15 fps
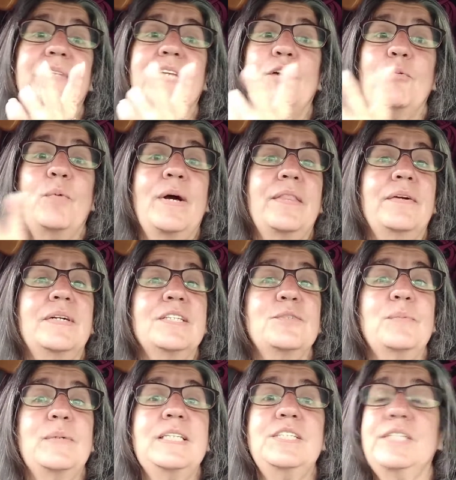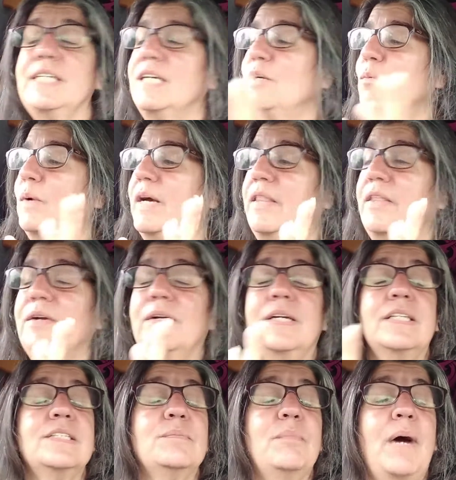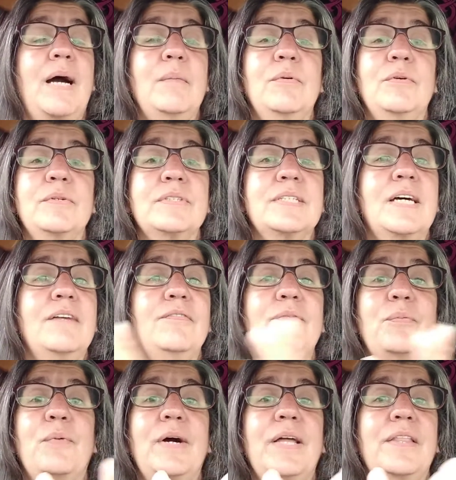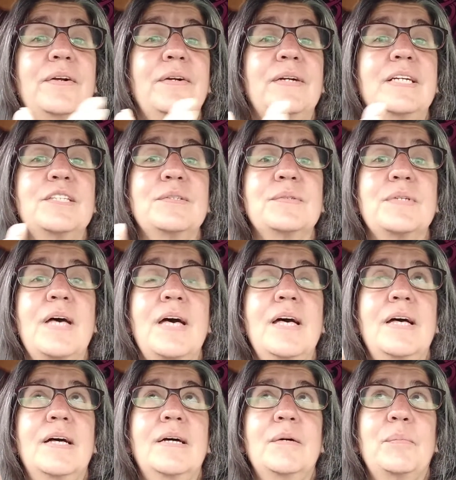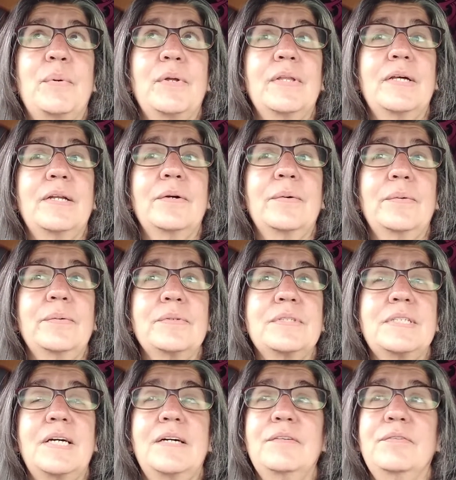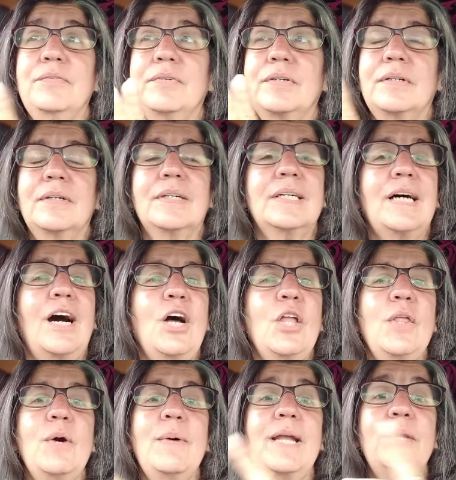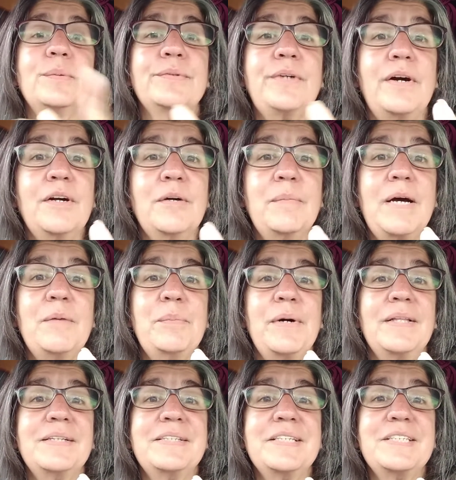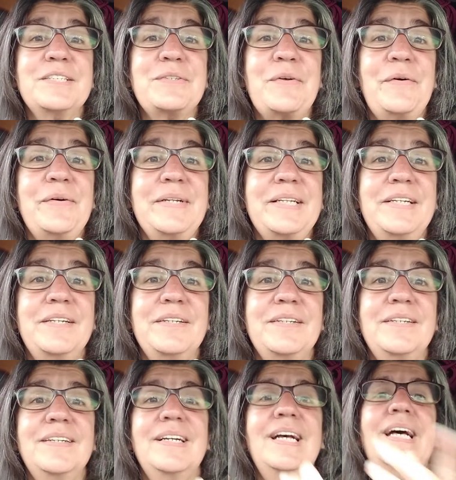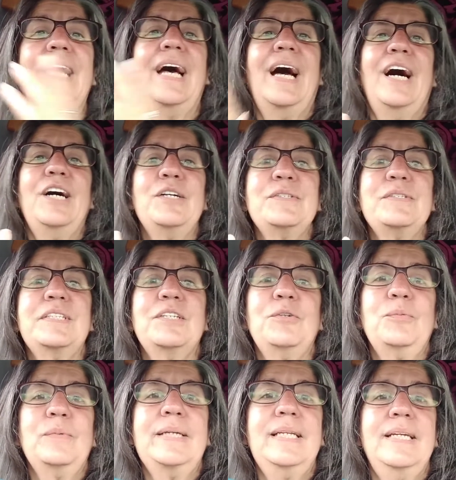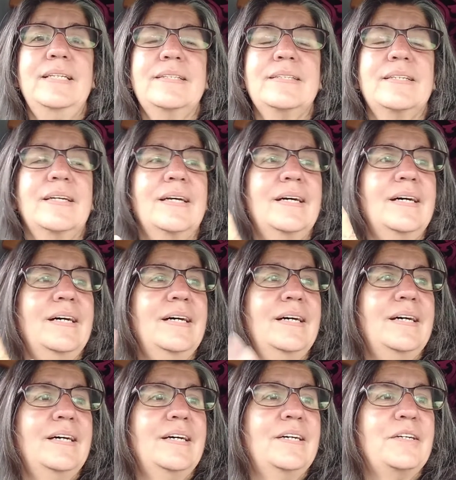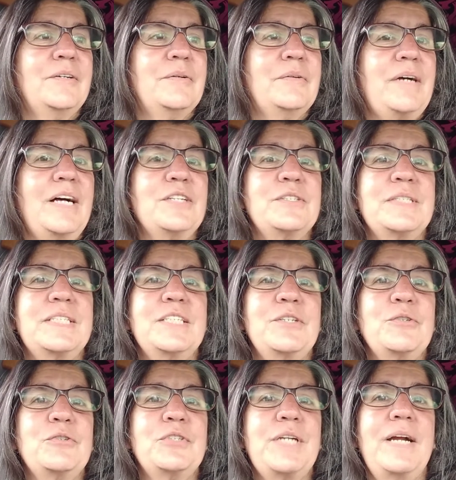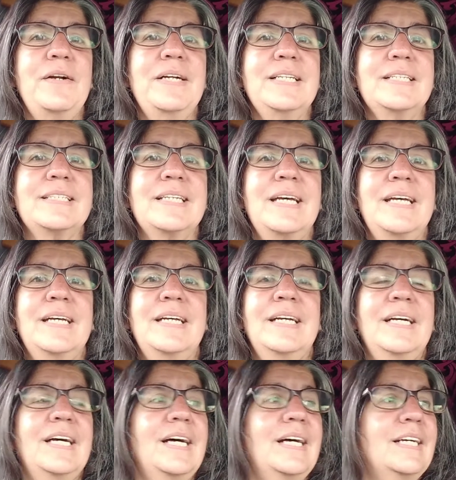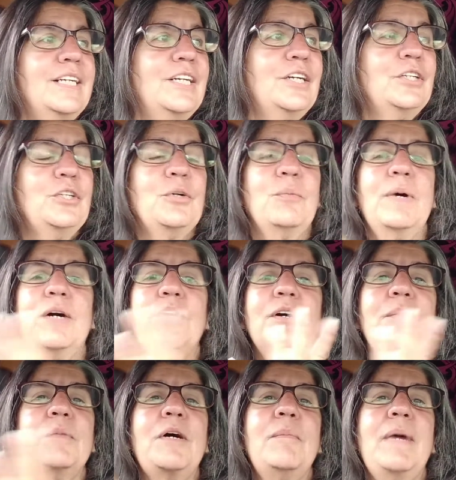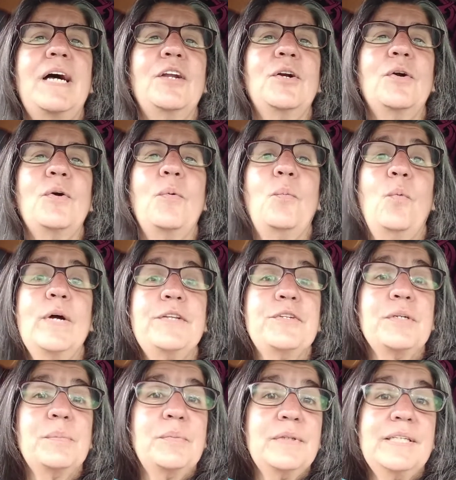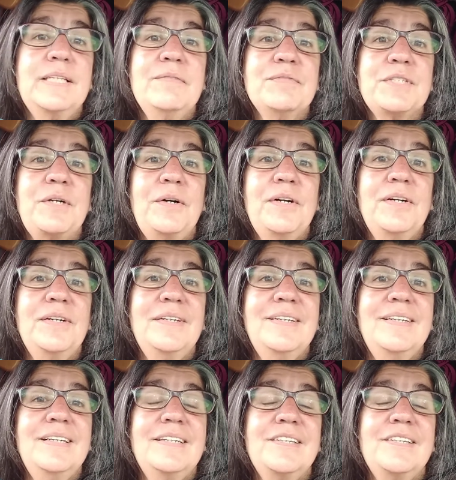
whether it's witchy, whether it's Bible stuff, whether it's political stuff. Although I don't talk about politics on here, I'll still read it. I'll still share it. Yeah, you're welcome no matter what your beliefs are.